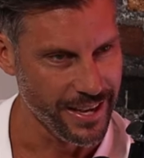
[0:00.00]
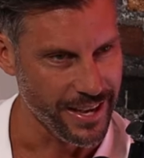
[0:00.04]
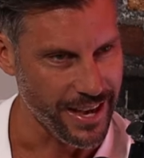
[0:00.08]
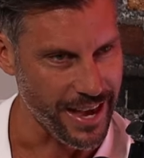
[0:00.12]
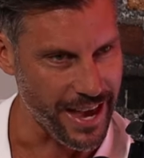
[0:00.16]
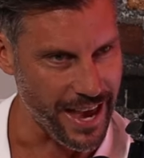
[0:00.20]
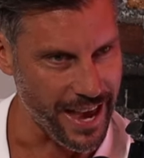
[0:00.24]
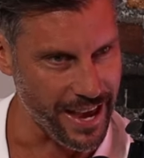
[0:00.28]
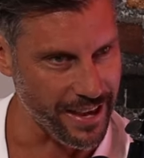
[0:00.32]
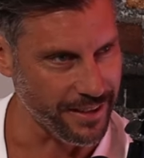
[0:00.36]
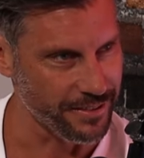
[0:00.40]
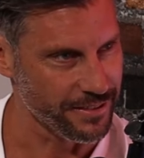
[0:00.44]

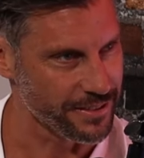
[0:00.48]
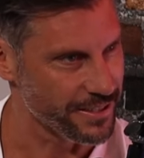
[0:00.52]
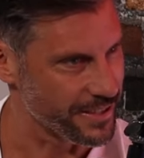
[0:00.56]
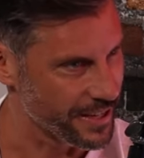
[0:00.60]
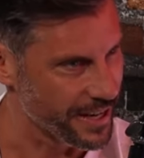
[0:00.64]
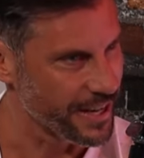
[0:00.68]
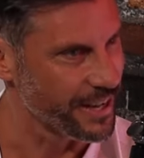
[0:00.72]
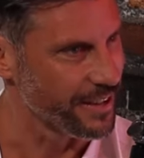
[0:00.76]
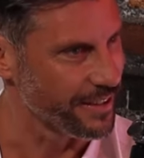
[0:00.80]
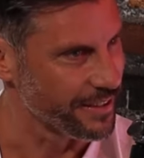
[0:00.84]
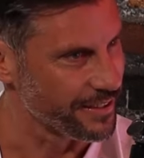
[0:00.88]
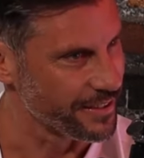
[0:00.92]
and
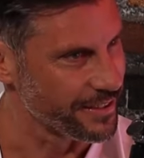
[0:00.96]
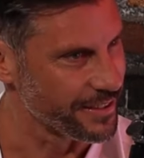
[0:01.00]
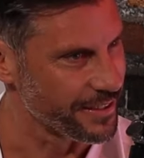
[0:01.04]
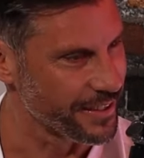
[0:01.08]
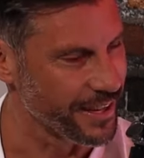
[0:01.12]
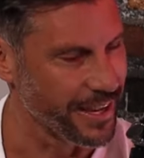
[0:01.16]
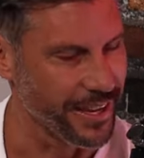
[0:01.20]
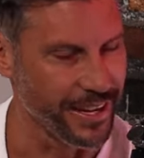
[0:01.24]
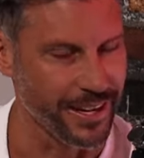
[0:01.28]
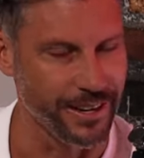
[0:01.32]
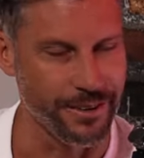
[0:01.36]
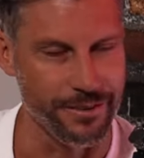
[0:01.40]
Snez,
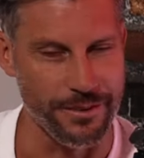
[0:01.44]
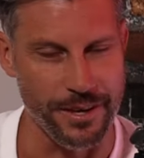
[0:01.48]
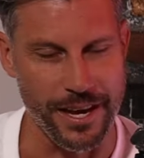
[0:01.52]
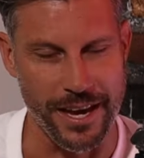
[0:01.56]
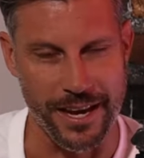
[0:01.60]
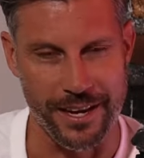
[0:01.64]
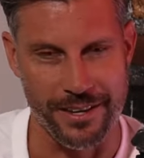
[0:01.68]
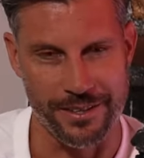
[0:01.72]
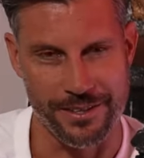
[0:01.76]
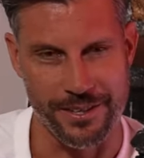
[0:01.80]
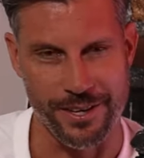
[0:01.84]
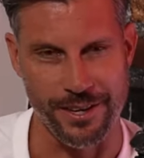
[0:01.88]
and it,
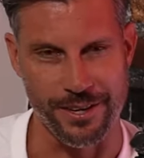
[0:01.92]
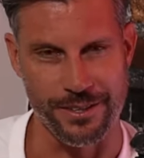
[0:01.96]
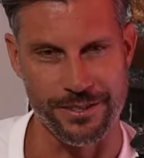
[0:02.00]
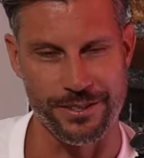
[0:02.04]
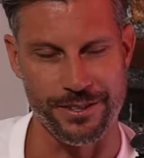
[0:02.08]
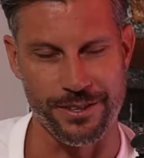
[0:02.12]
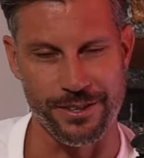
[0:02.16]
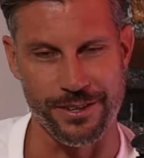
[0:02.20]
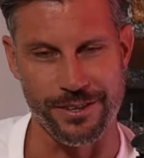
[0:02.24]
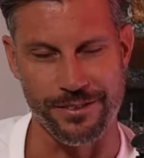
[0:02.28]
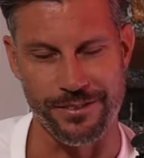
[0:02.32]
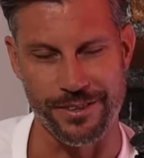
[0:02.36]
and so it
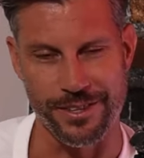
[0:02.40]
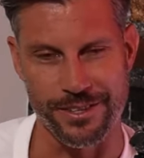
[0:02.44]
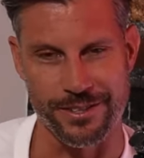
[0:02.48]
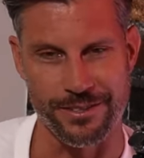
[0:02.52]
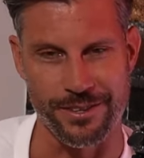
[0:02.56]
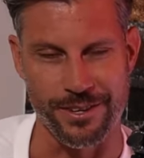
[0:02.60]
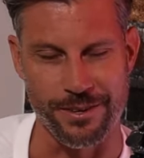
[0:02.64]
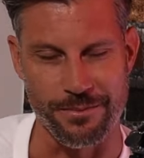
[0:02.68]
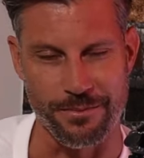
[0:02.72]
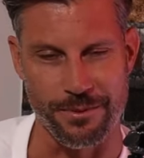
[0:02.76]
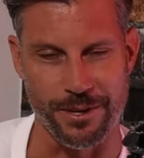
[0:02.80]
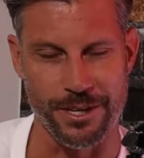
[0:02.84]
sort of it
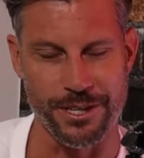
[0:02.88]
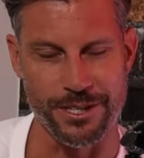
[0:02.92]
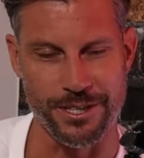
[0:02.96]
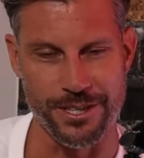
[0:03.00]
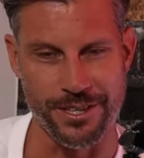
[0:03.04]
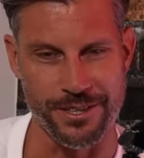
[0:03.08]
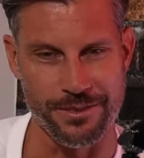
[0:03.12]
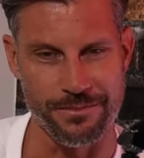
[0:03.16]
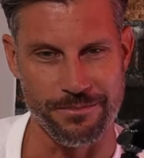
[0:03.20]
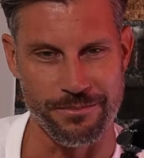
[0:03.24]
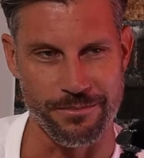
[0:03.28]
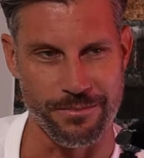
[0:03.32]
sort of brings
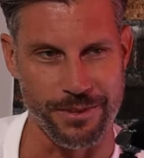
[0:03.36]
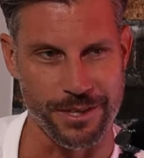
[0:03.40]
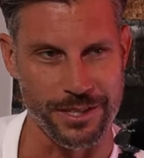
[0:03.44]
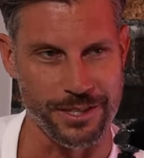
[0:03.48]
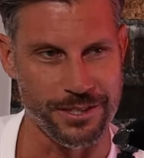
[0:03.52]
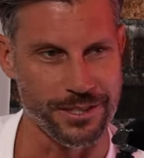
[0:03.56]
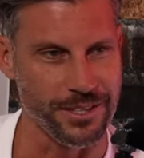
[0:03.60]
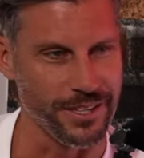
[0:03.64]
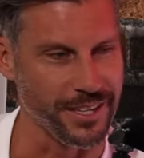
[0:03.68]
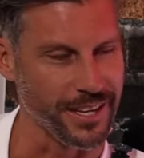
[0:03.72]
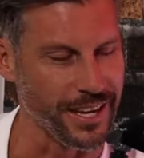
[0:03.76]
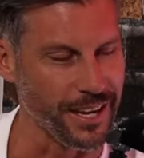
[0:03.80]
you brings
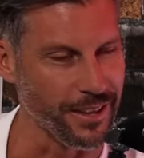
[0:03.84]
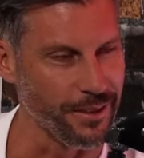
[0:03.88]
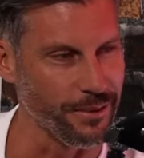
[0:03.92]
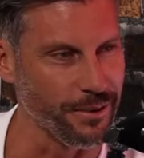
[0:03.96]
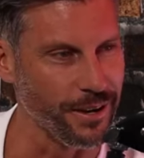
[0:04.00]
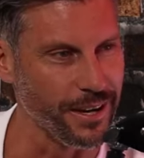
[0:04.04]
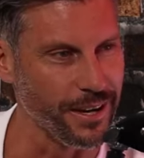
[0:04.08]
you the other way.